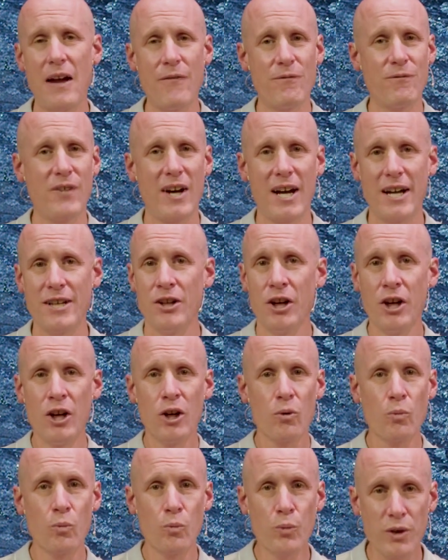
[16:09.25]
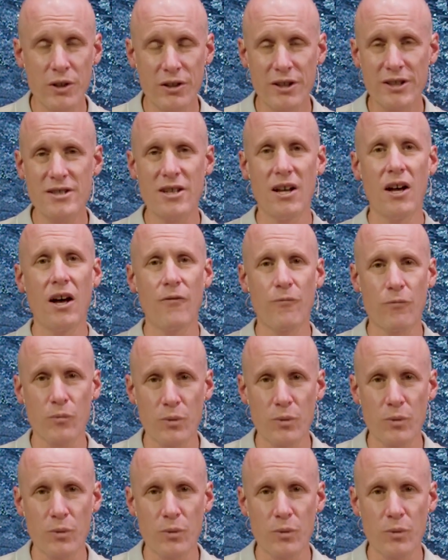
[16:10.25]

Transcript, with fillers: I find really tough,